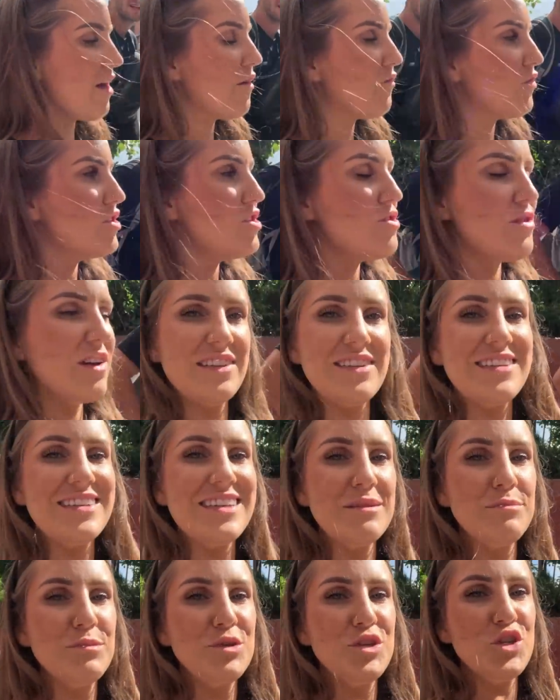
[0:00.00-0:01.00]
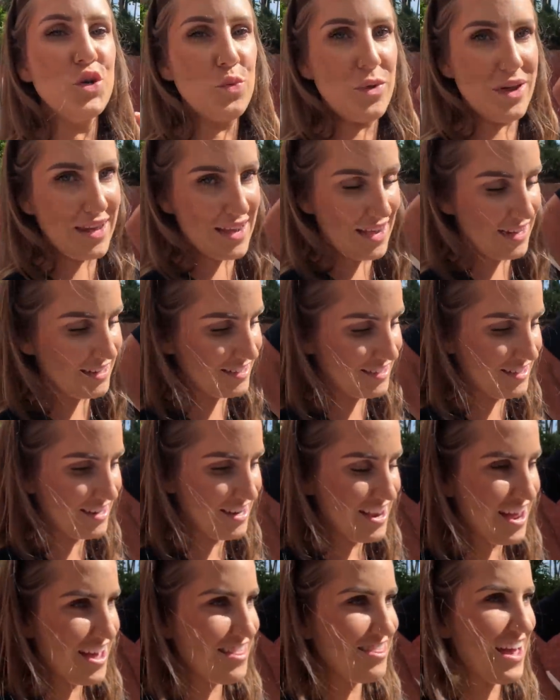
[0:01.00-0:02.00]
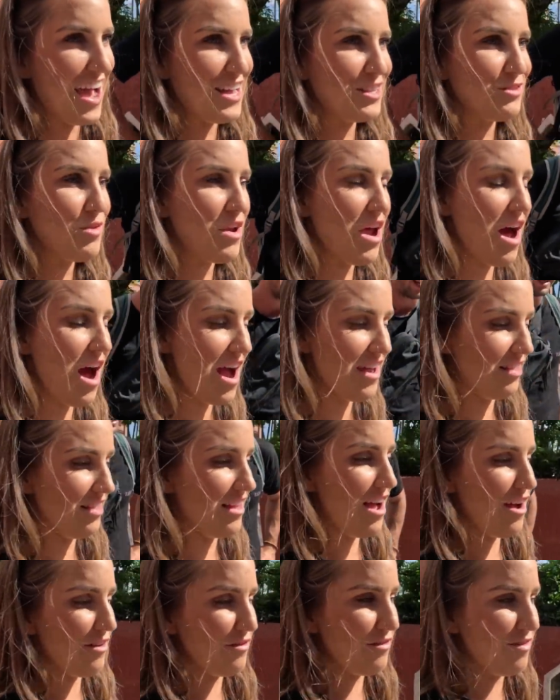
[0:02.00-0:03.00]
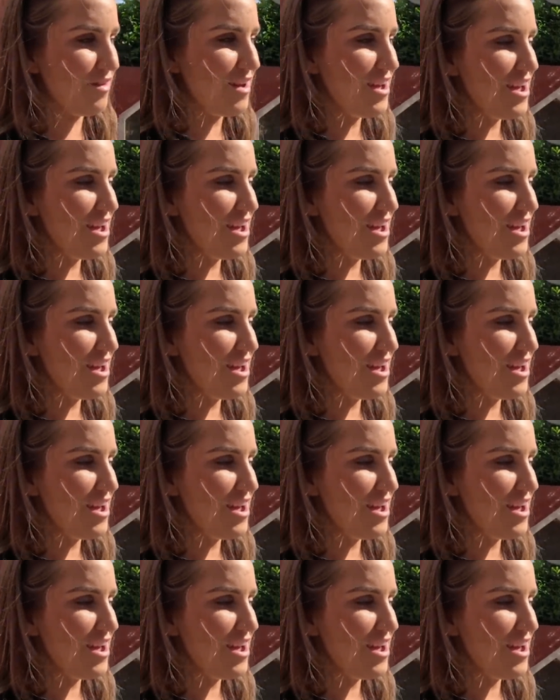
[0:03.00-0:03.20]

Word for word: love yeah. when you can see them doing it. Yeah. That's what I love.